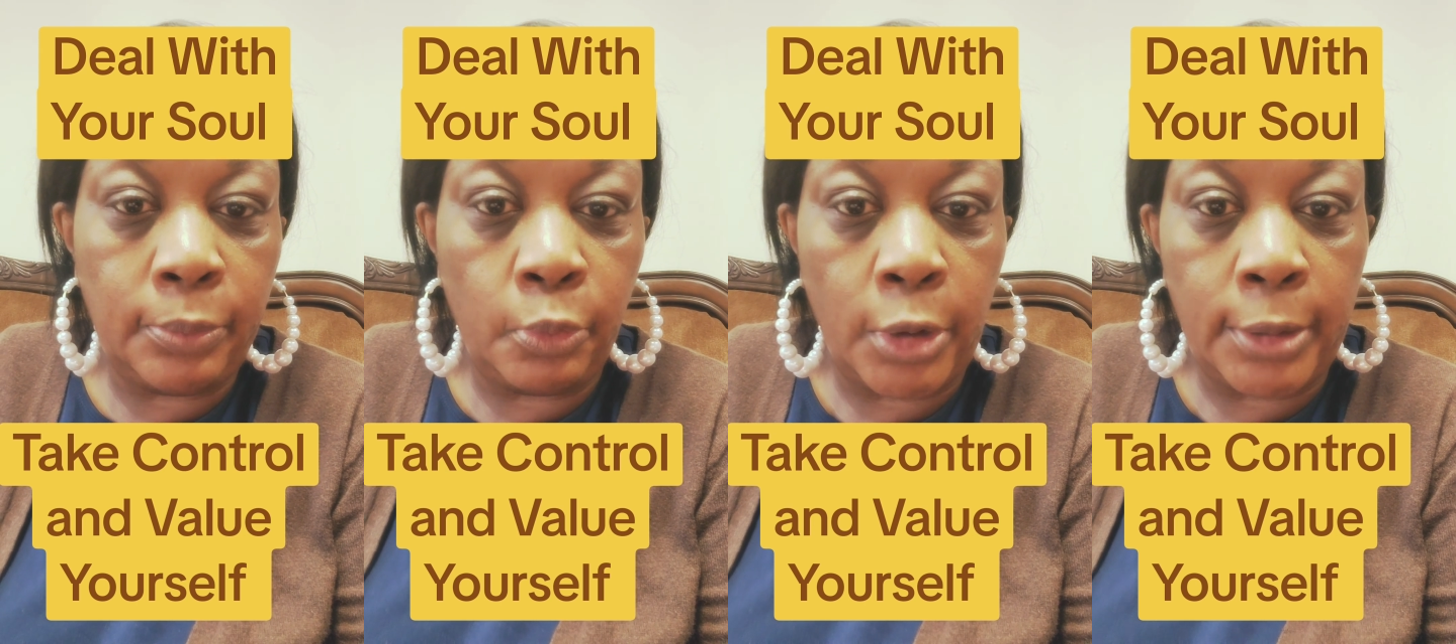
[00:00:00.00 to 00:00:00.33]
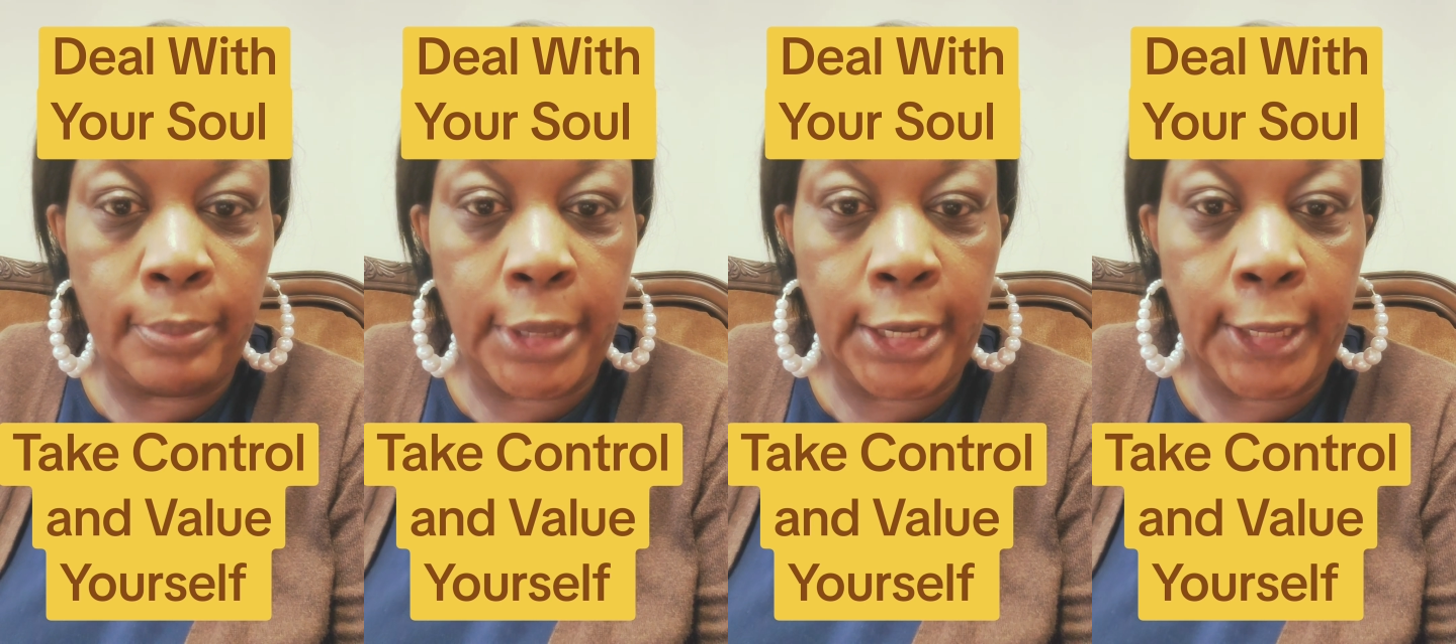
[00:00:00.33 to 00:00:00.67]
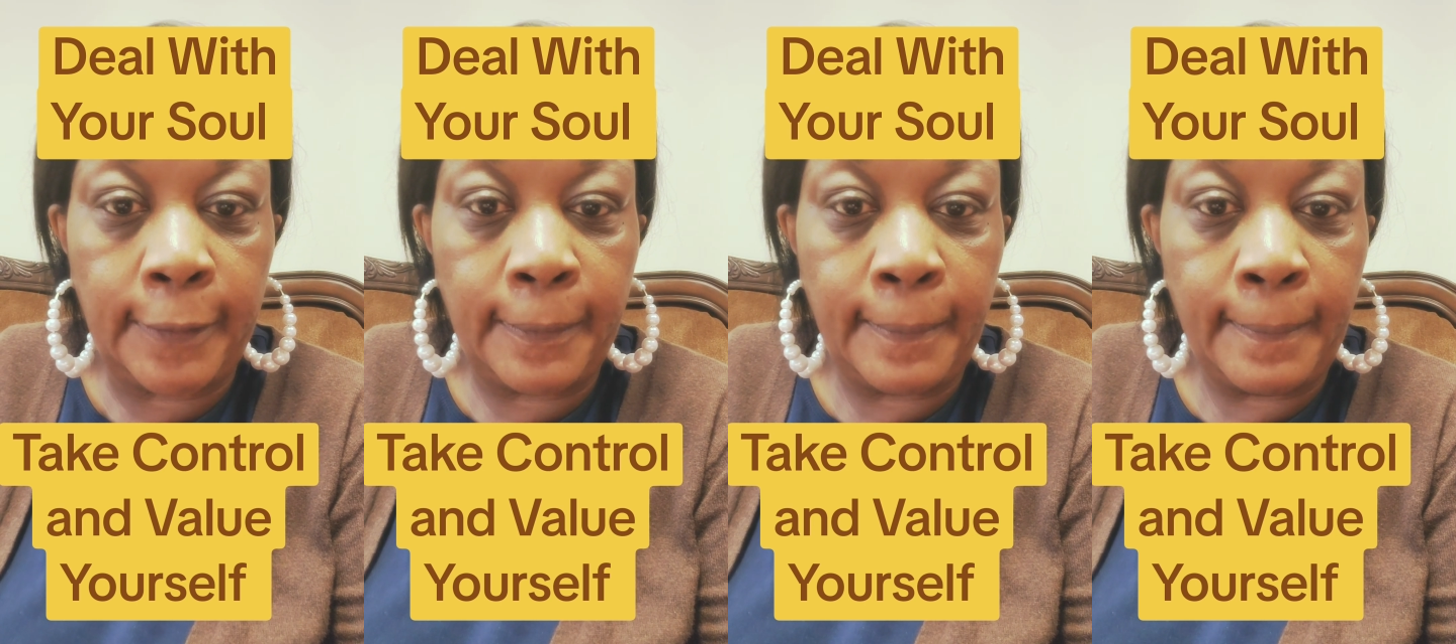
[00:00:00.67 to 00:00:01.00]
one
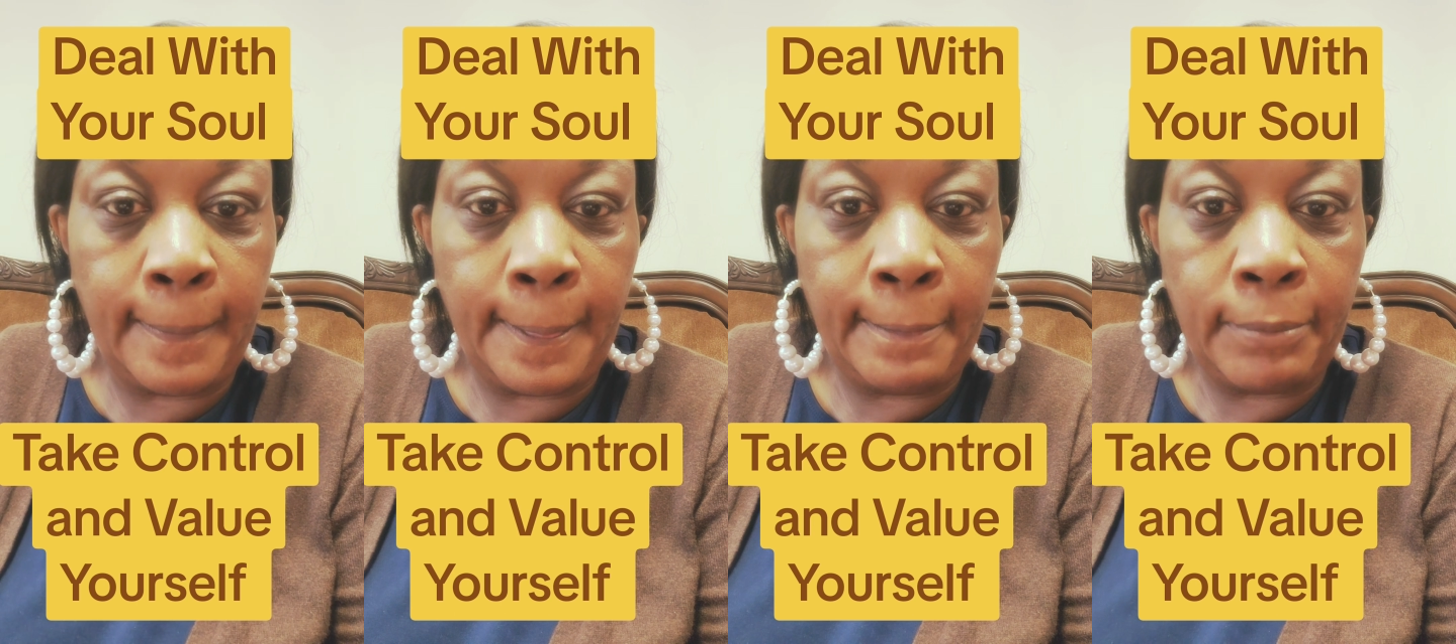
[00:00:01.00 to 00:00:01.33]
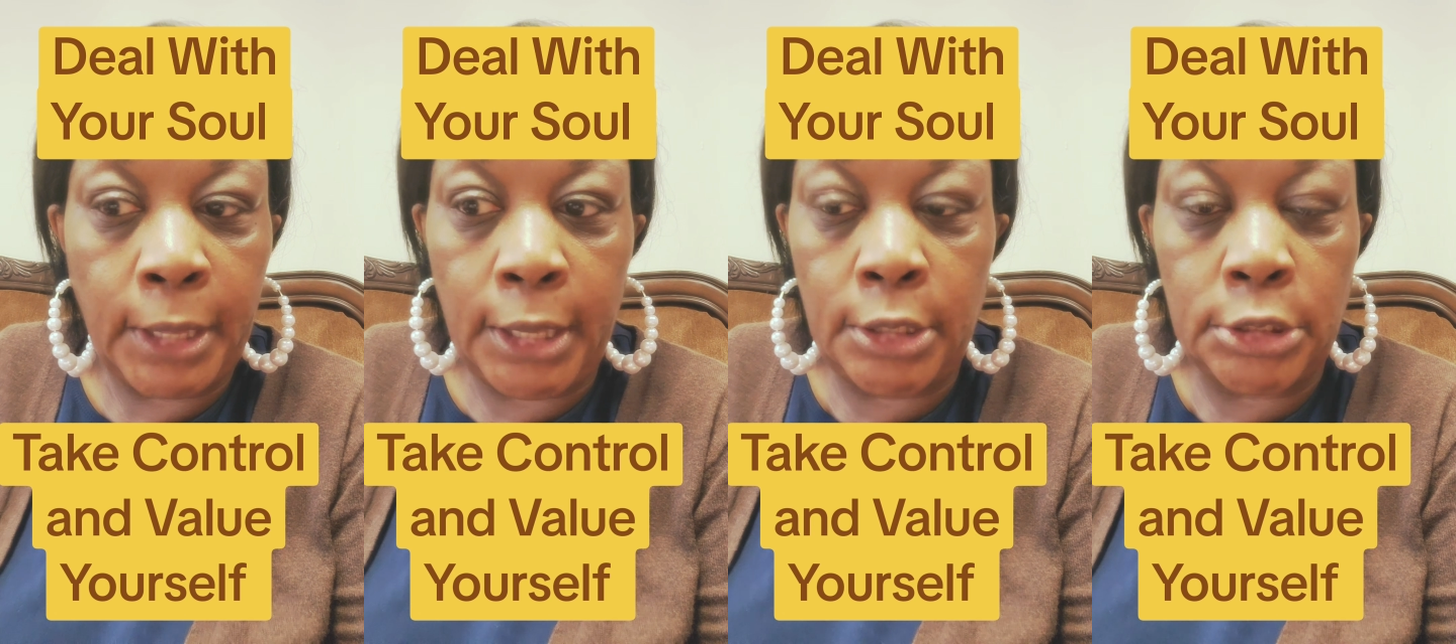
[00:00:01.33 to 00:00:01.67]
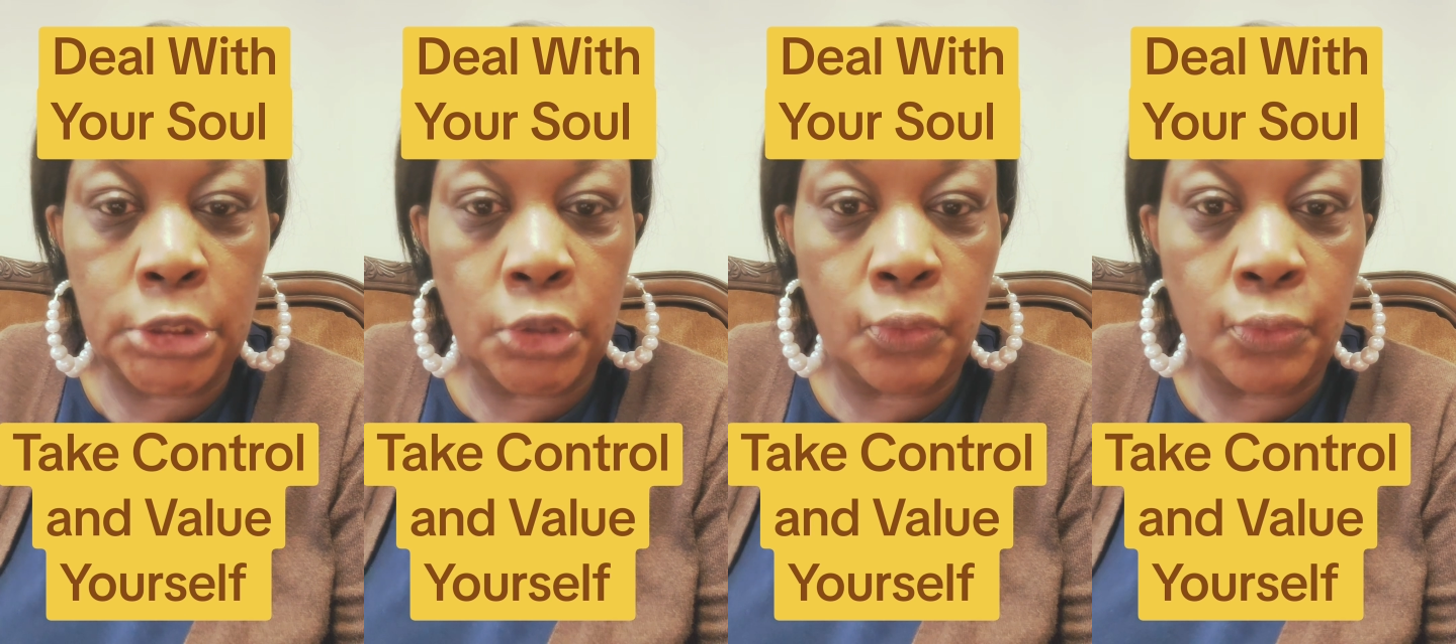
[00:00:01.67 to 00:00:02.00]
minute and the
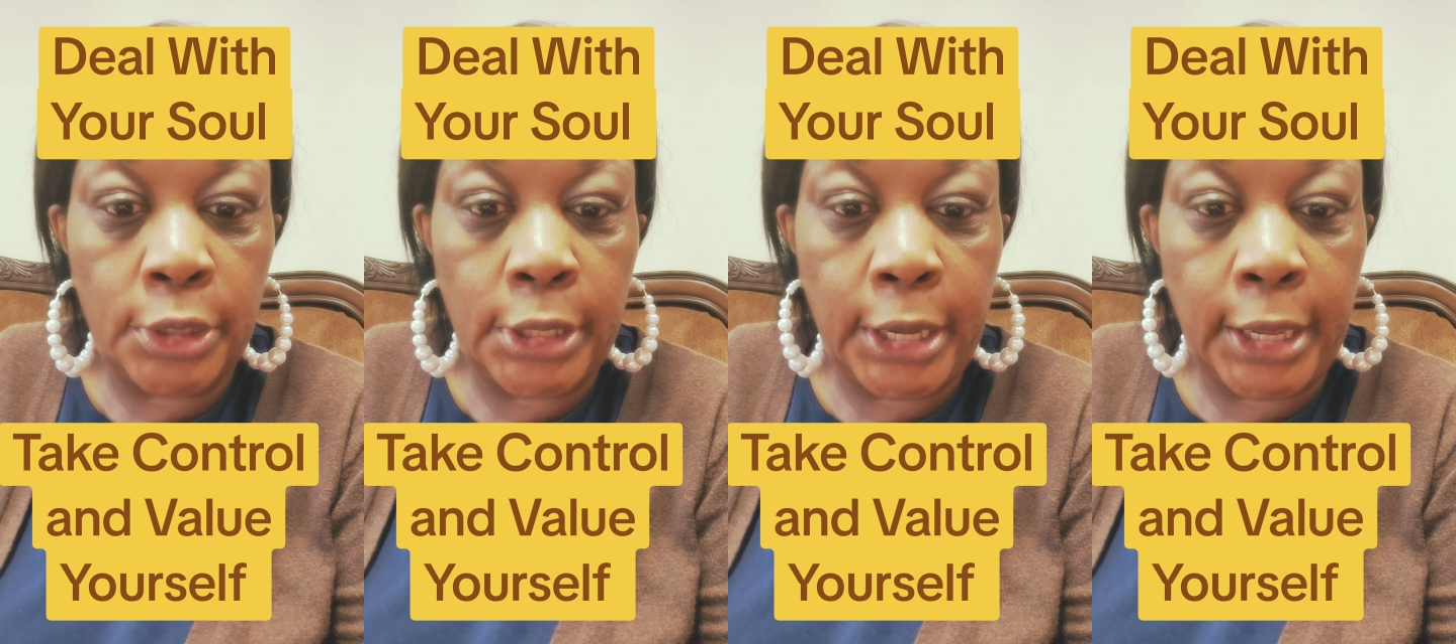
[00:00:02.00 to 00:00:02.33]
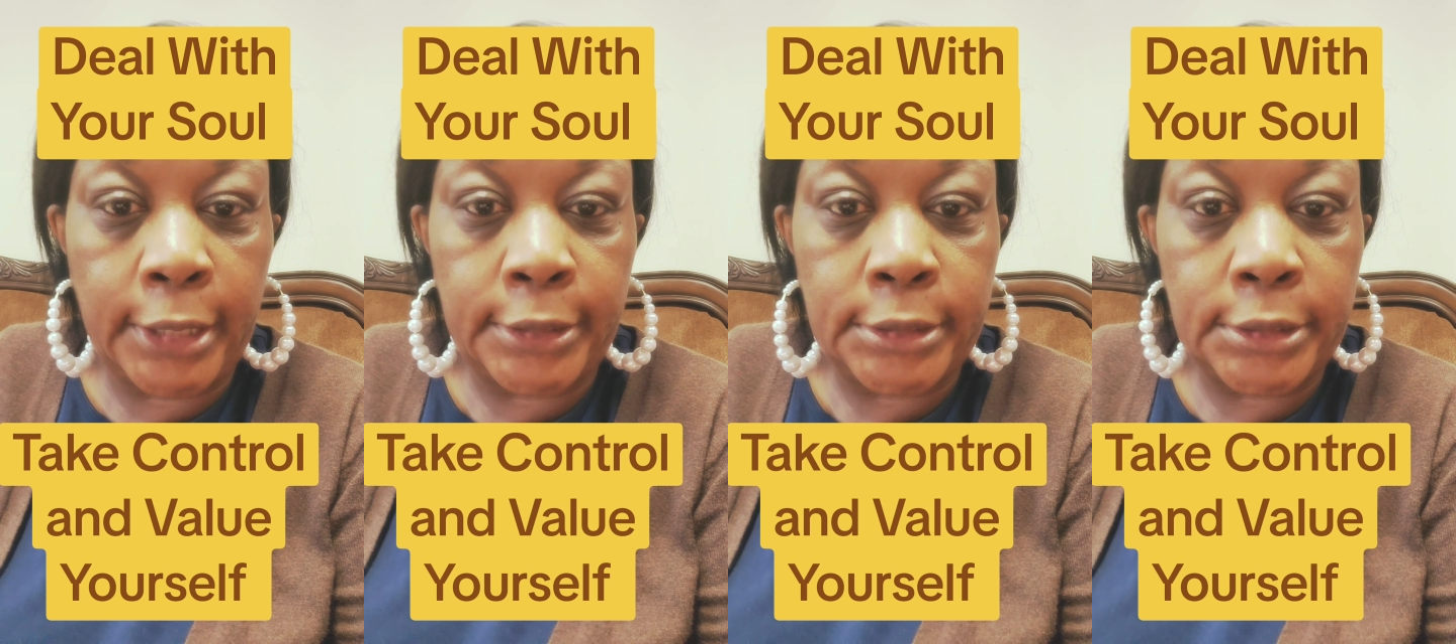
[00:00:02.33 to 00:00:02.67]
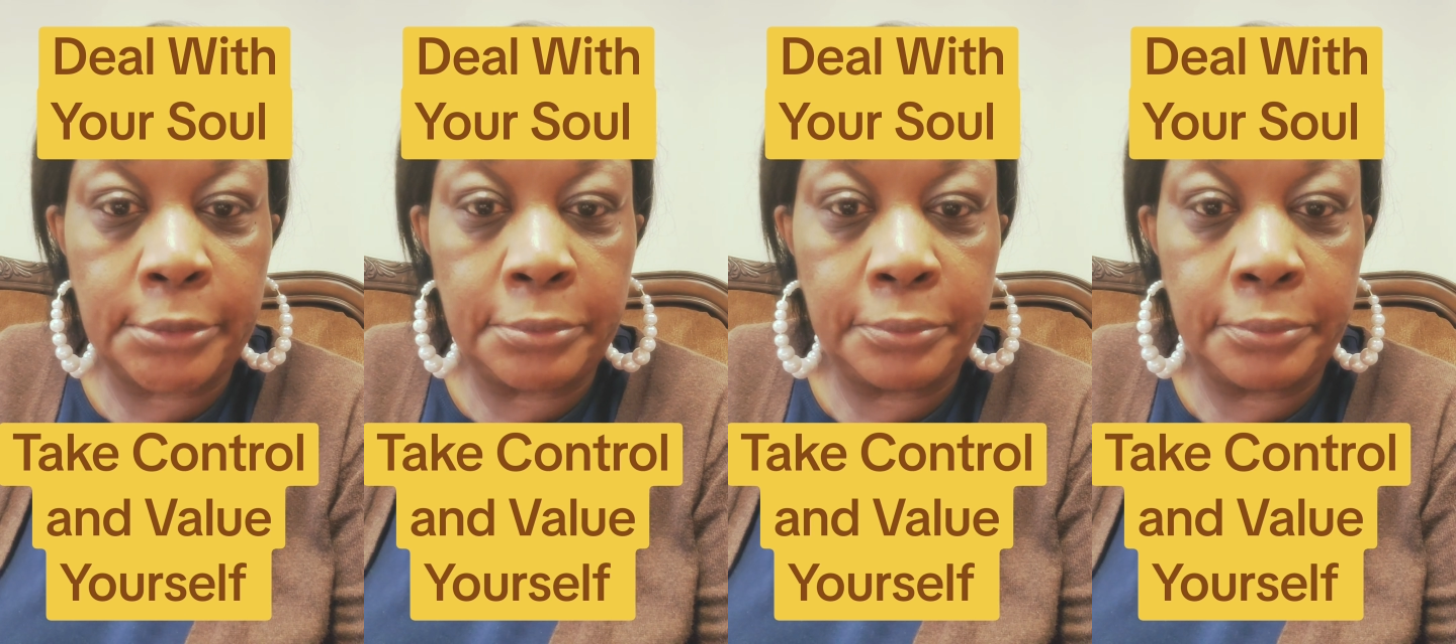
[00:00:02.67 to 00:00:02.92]
soul the next.